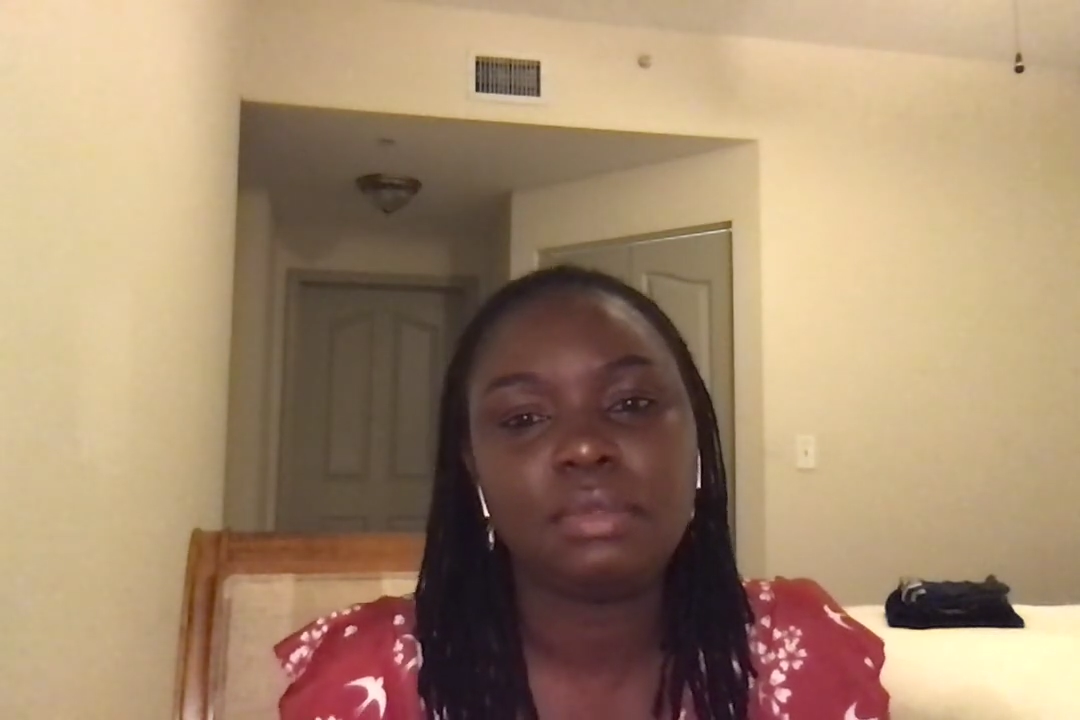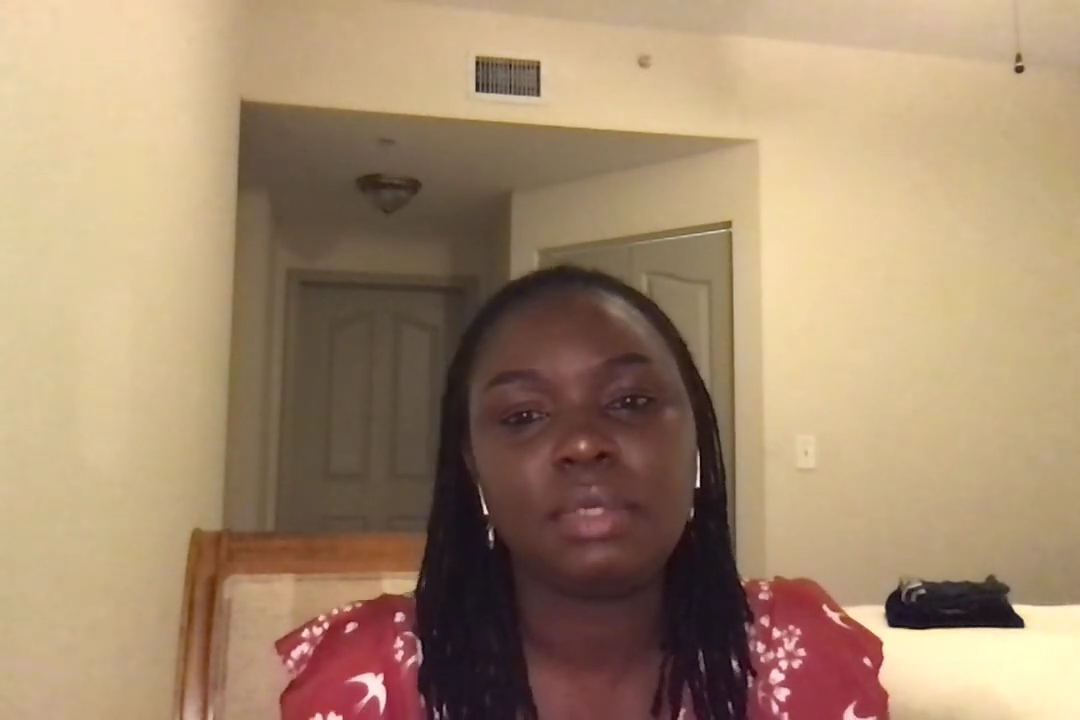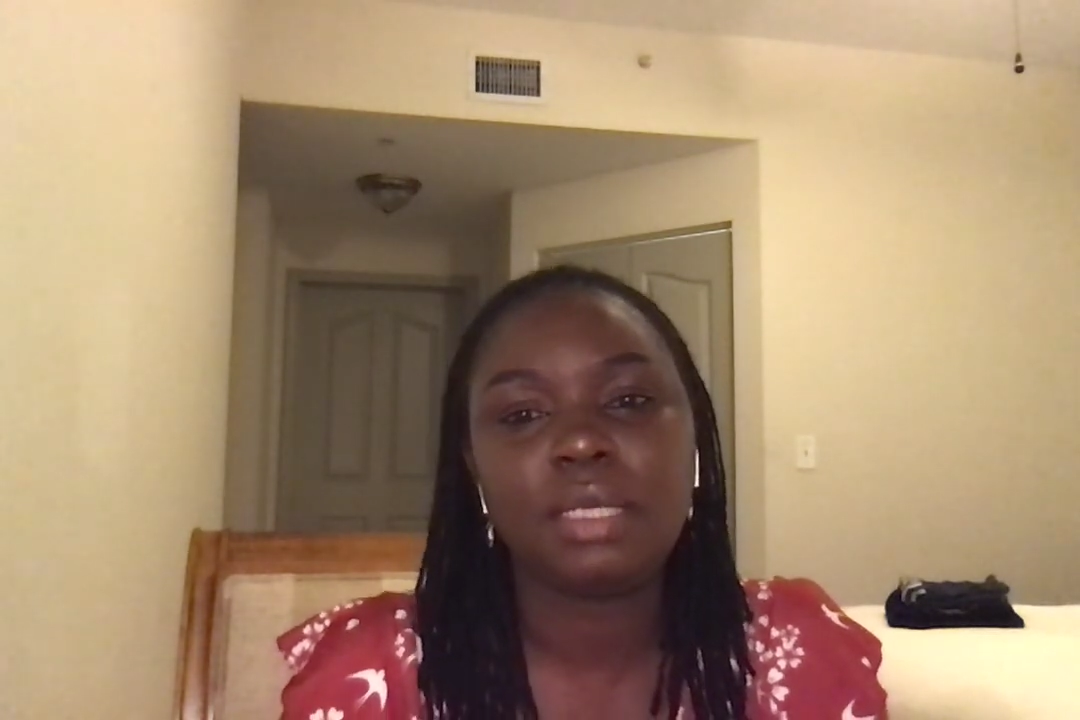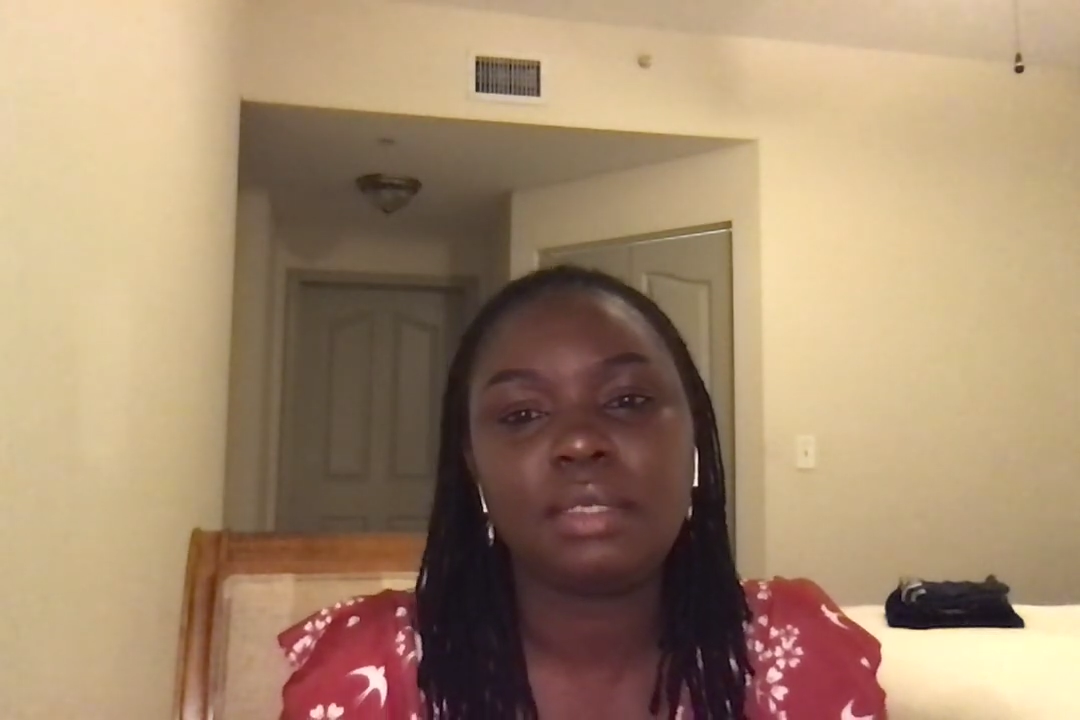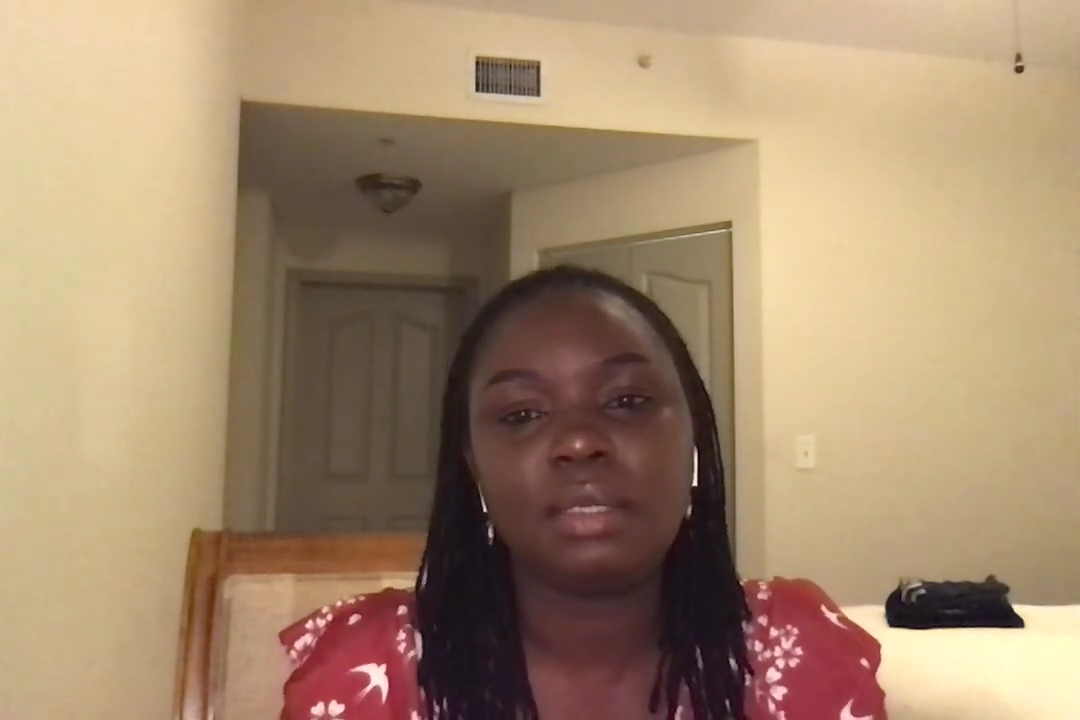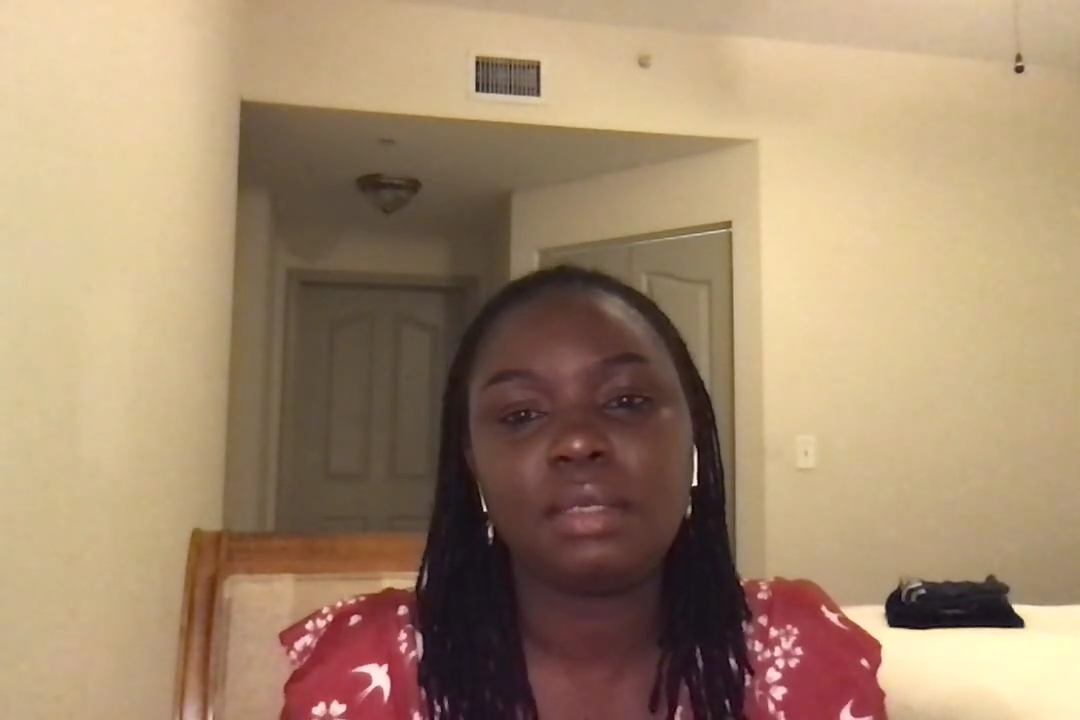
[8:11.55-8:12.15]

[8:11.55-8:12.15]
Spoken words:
can